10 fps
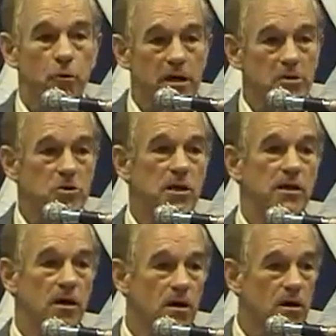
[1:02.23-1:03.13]
preached
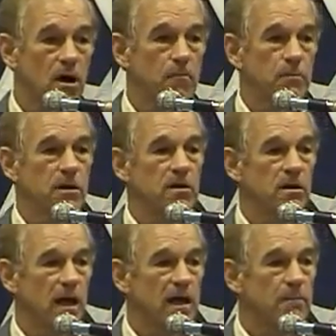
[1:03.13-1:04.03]
and harped
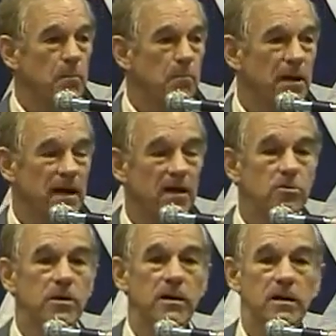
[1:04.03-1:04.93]
and
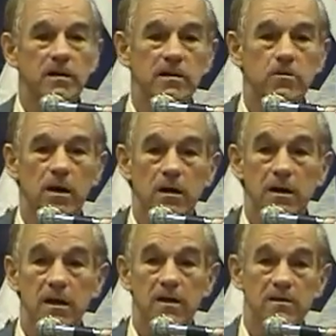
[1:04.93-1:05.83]
pounded it into our
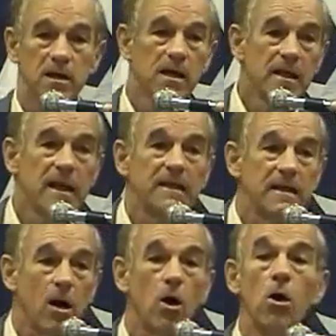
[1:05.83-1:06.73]
kids that
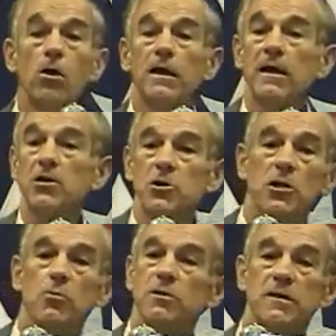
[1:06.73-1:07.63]
the only issue
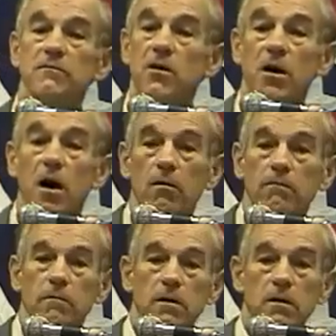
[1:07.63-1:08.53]
that was
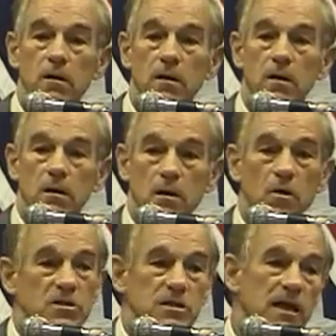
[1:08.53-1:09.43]
involved
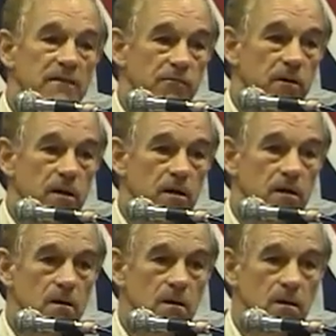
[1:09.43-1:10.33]
was slavery.
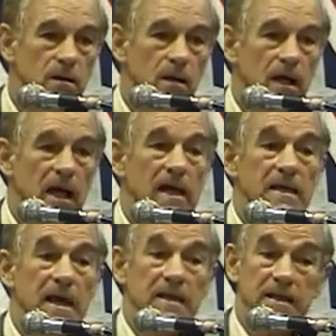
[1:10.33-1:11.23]

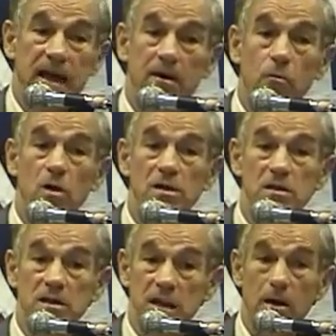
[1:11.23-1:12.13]
And yet that was